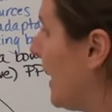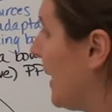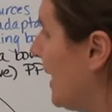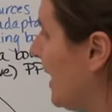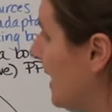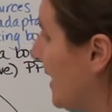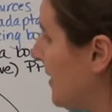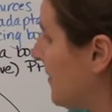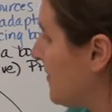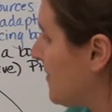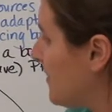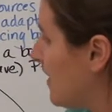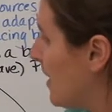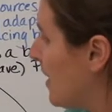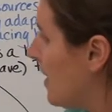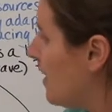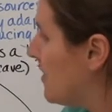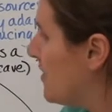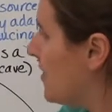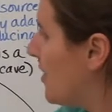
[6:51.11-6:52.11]
If
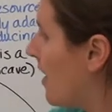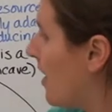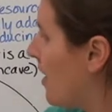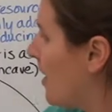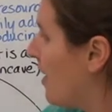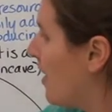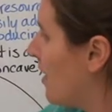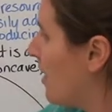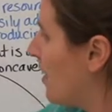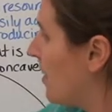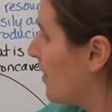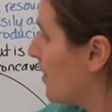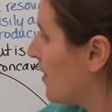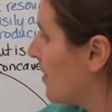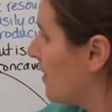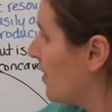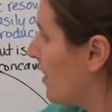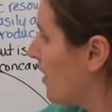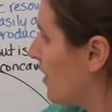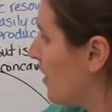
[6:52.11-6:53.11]
the
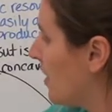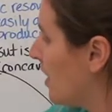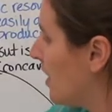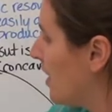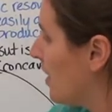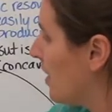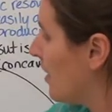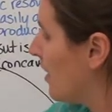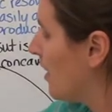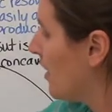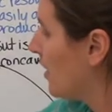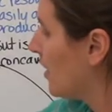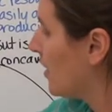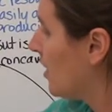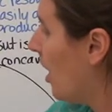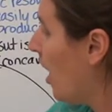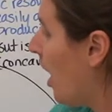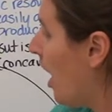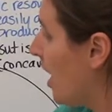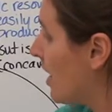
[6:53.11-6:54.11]

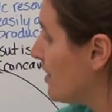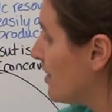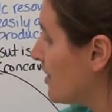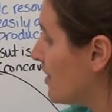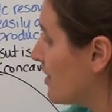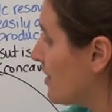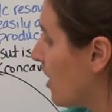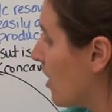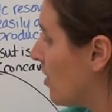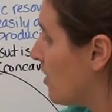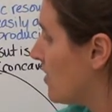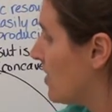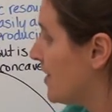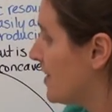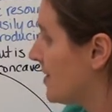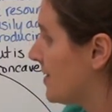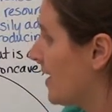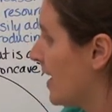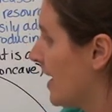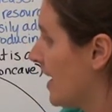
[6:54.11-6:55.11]
costs are the
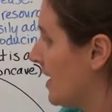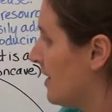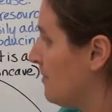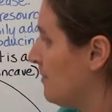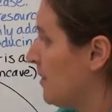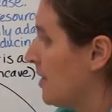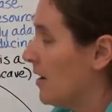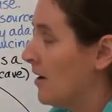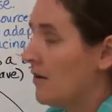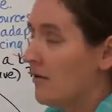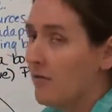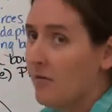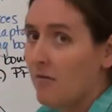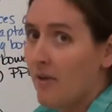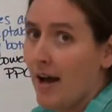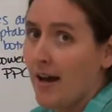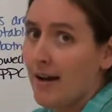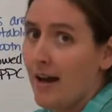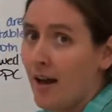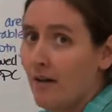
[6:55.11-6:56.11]
same
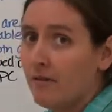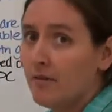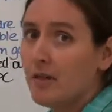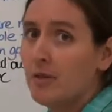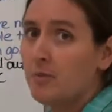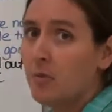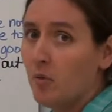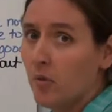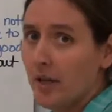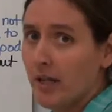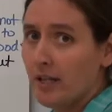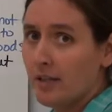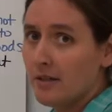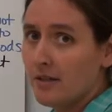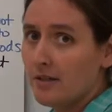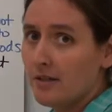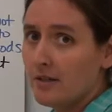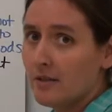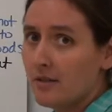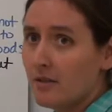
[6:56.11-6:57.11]
at every
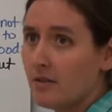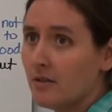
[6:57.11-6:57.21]
point,